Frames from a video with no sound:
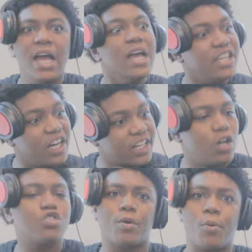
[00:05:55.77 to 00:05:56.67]
You're a
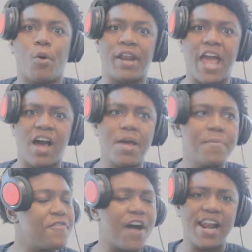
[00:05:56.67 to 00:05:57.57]
country boy now. Let me
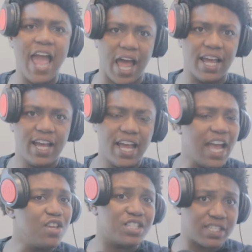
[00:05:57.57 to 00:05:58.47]
find out.
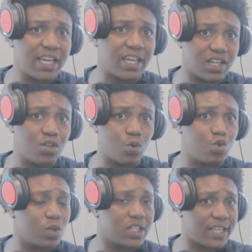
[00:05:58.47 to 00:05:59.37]
And you're singing, too. You
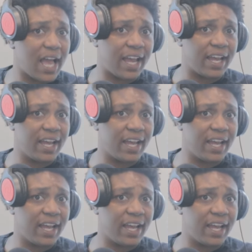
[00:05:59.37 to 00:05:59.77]
can say.